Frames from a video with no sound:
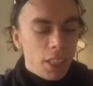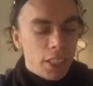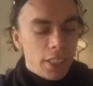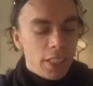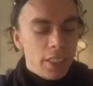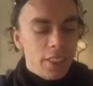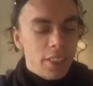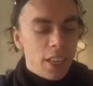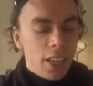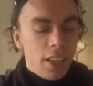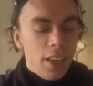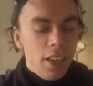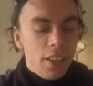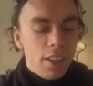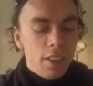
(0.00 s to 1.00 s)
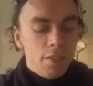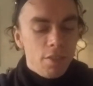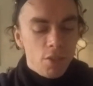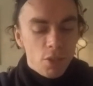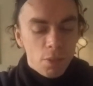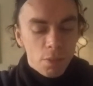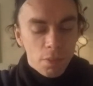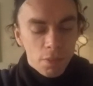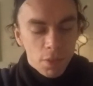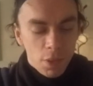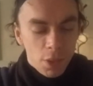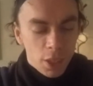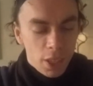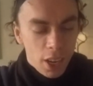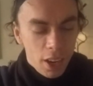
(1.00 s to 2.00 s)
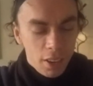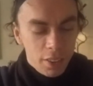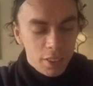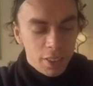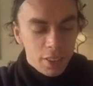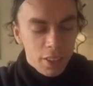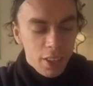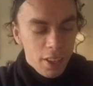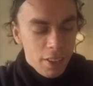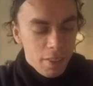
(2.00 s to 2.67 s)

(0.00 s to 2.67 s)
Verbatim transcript: can't say it even without